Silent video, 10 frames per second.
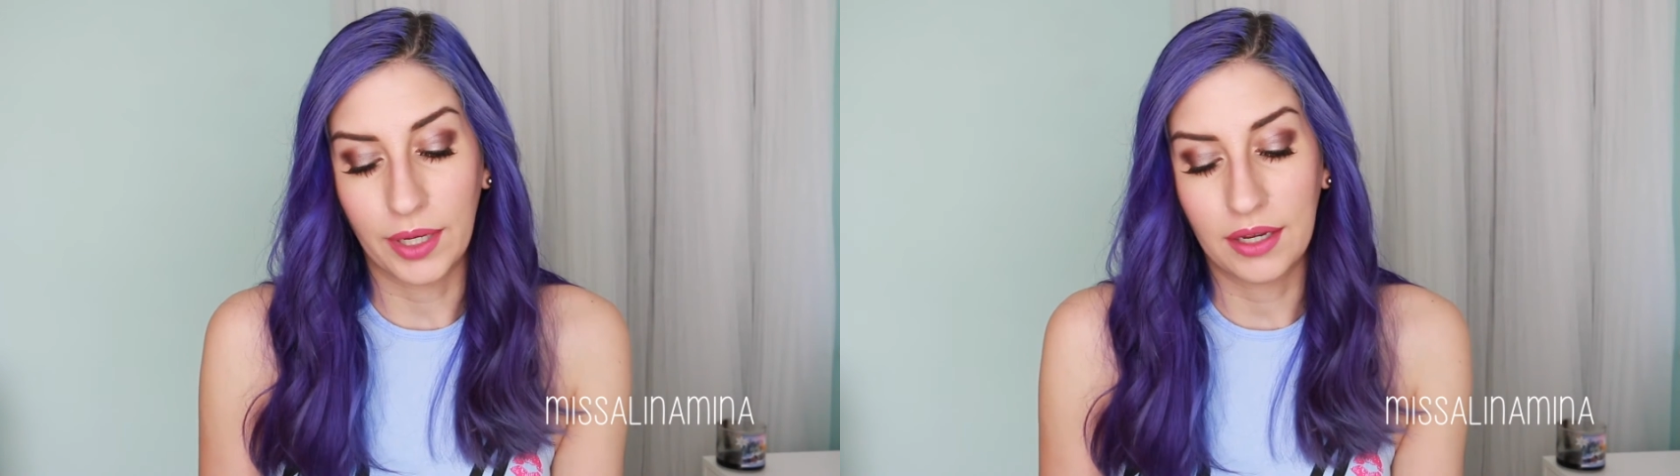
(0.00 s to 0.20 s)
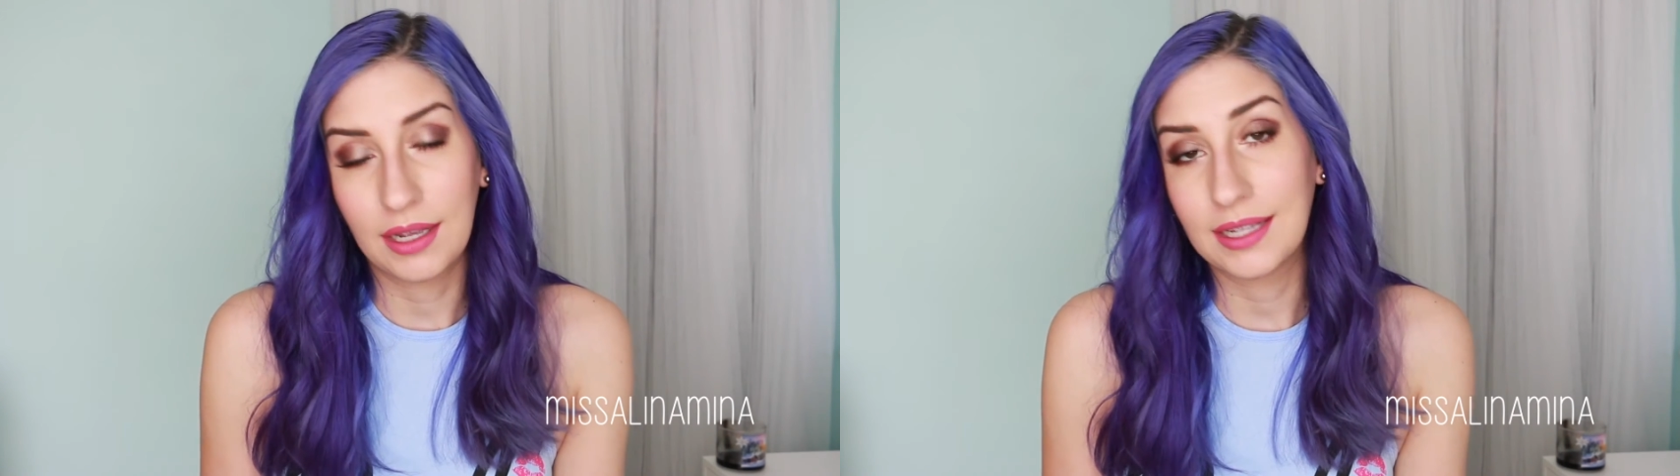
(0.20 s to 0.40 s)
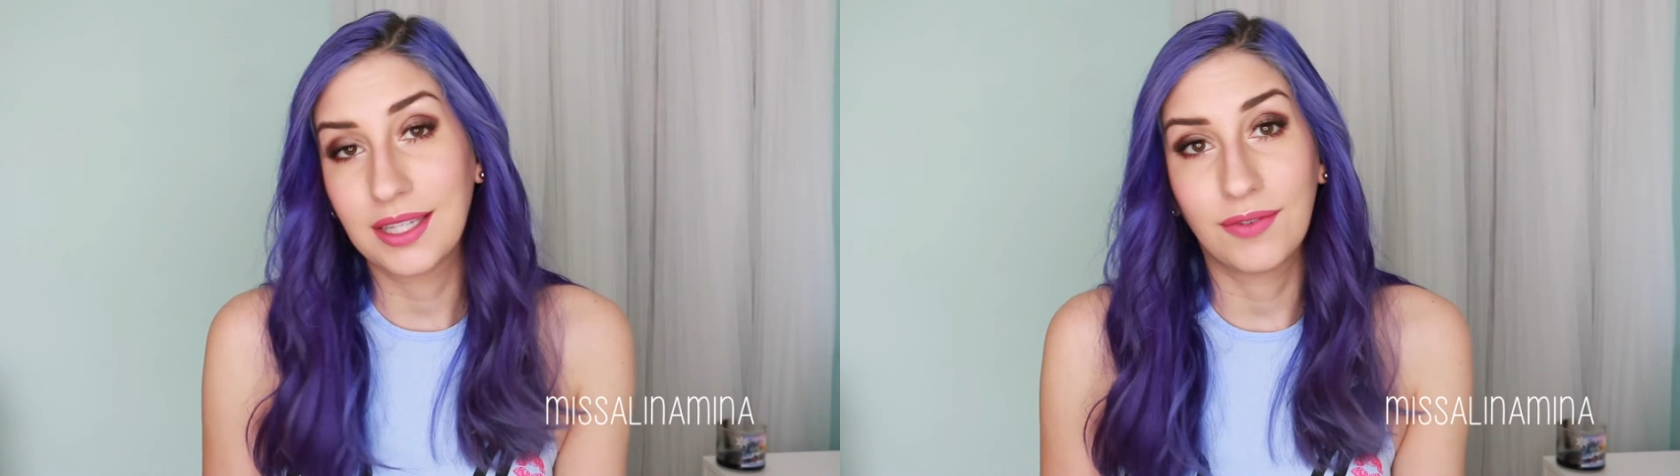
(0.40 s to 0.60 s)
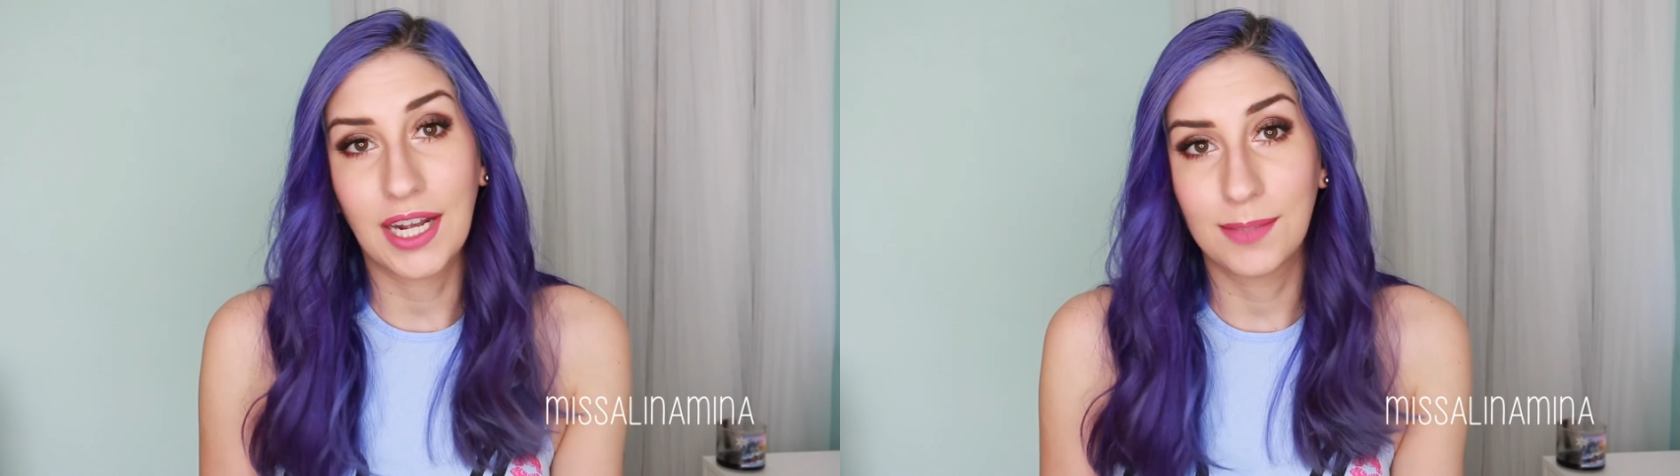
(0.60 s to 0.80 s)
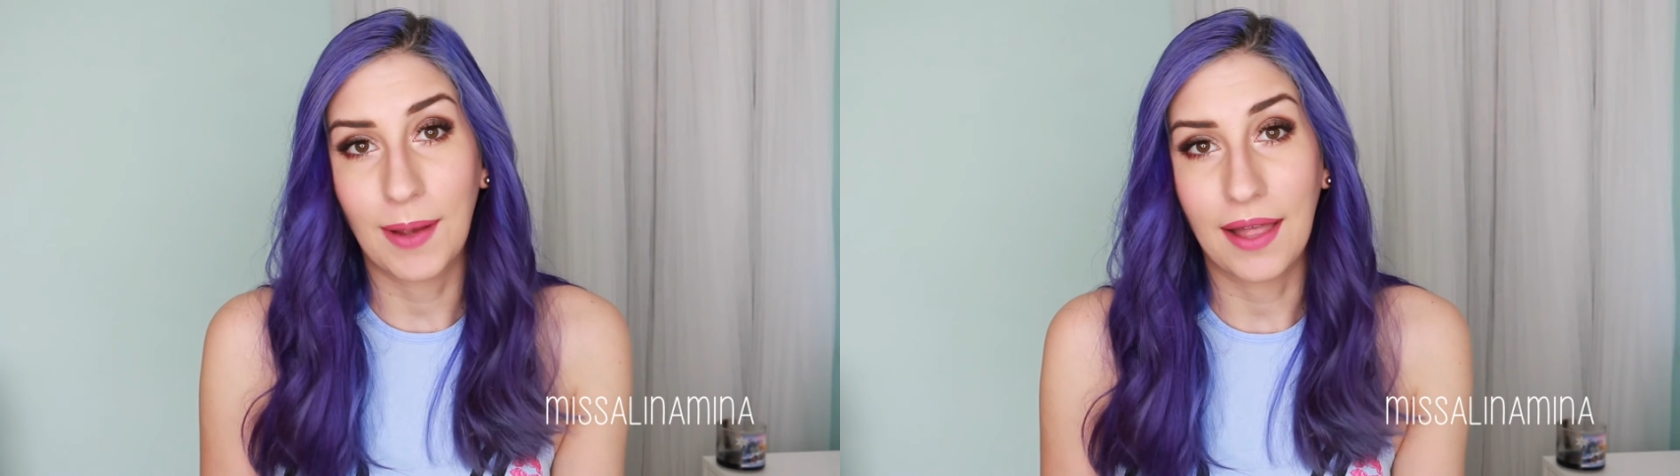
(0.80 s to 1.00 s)
but it's a
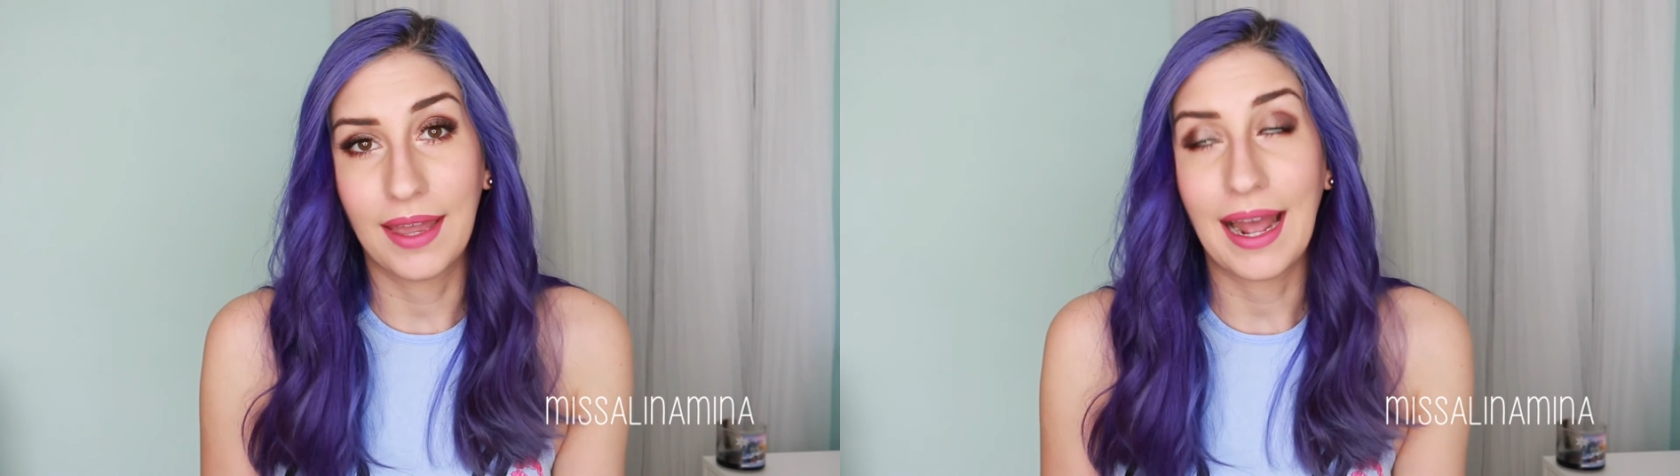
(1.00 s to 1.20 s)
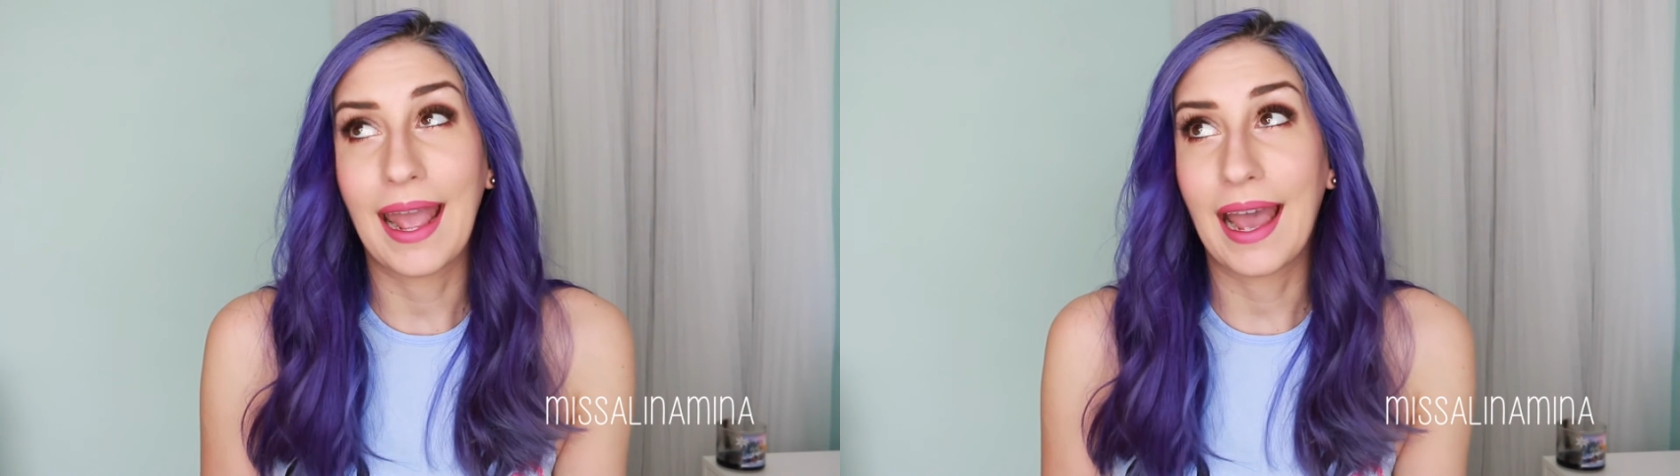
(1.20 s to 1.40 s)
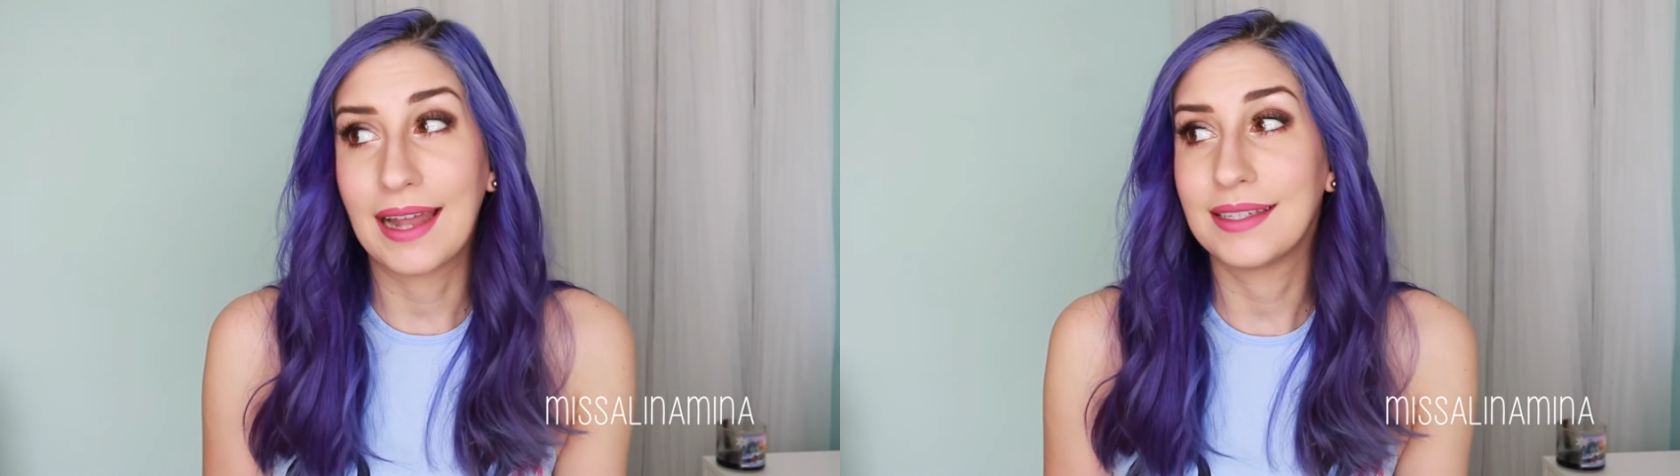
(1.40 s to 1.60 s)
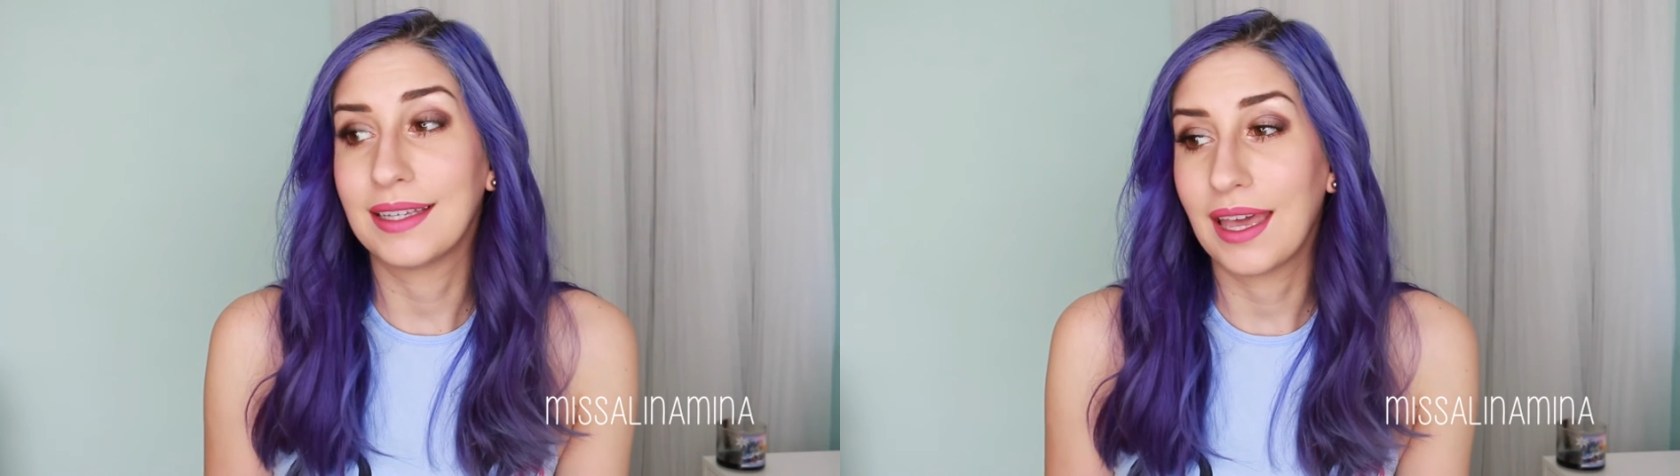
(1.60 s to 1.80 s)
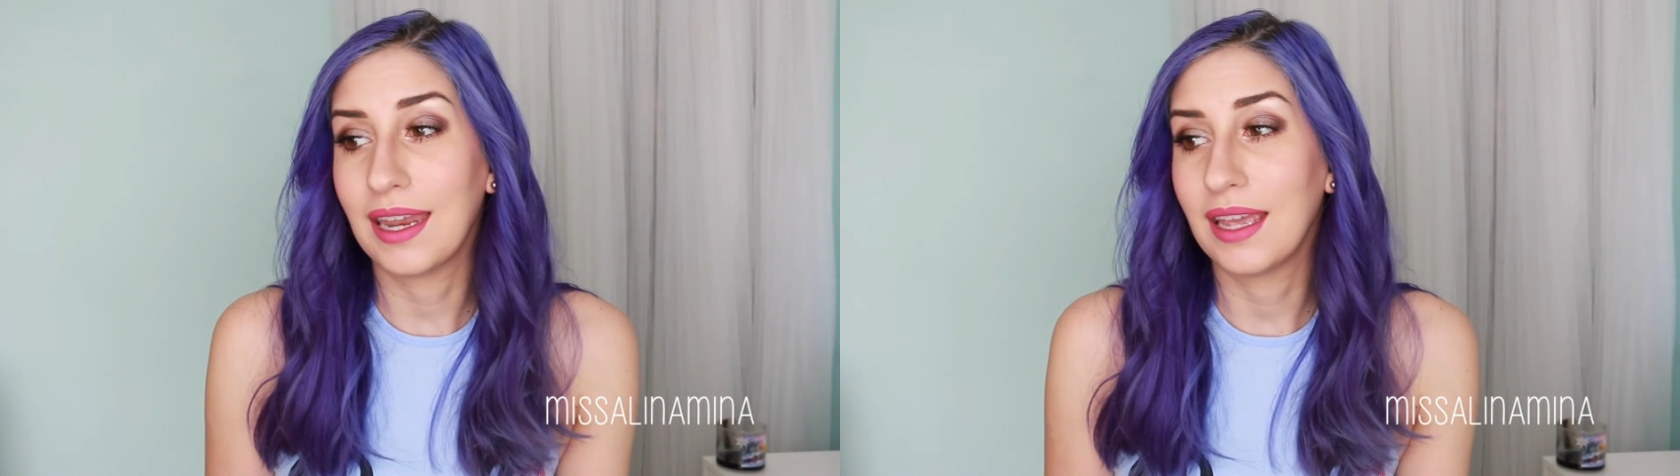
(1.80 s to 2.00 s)
Vice palette. I had to
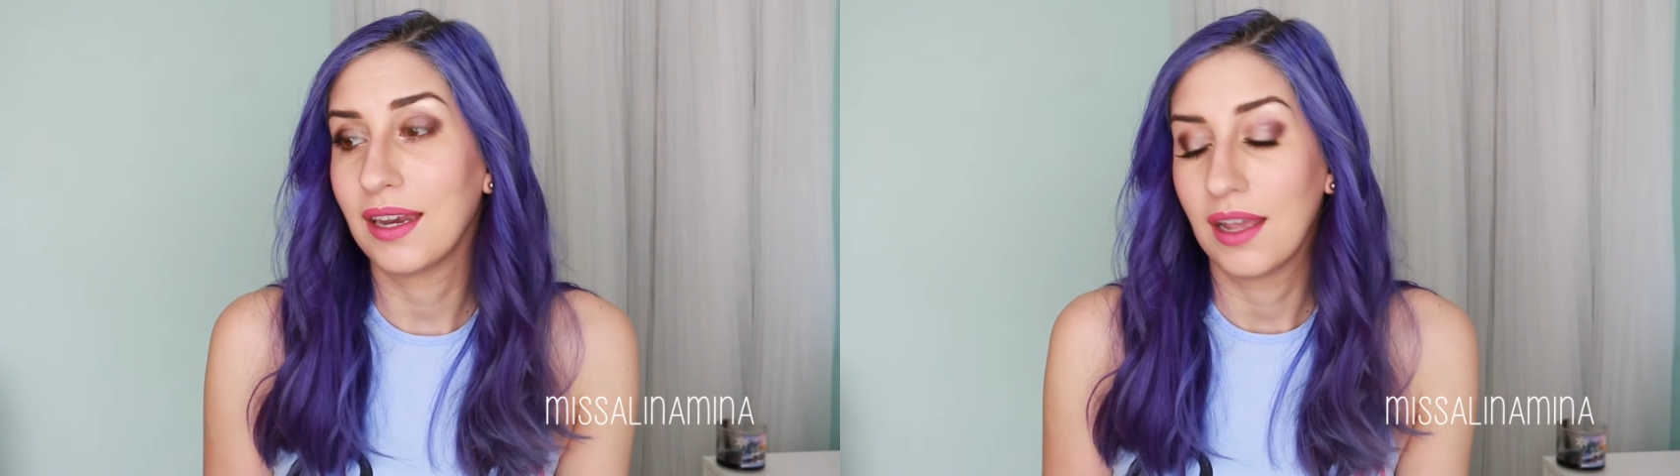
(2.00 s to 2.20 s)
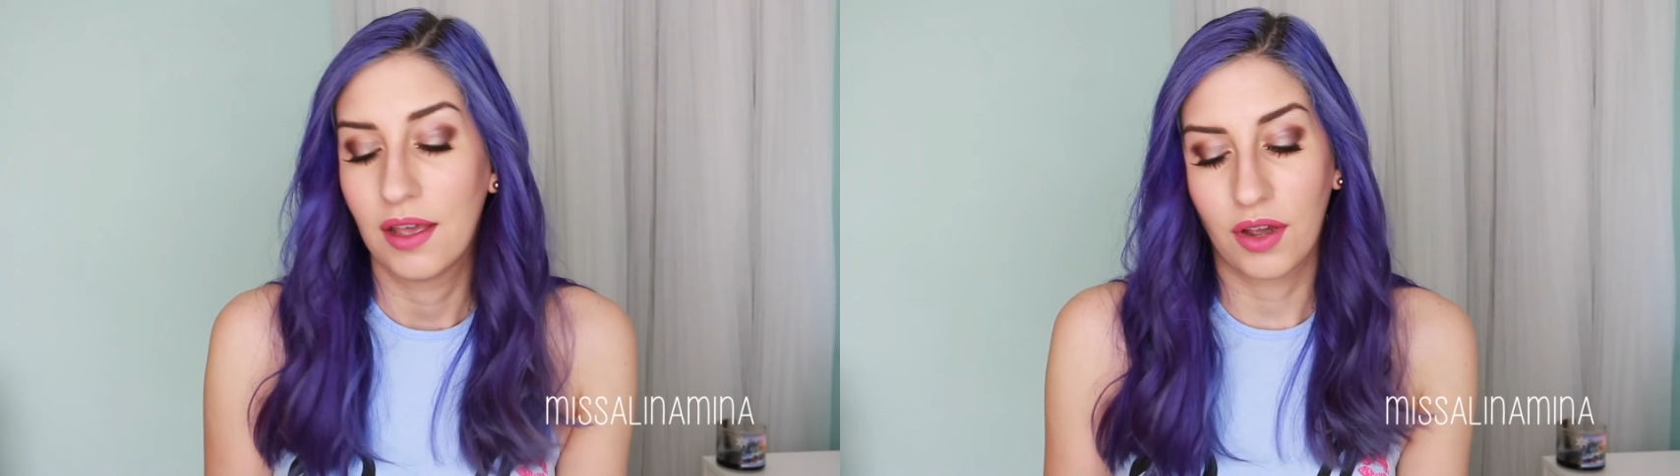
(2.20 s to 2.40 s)
get it.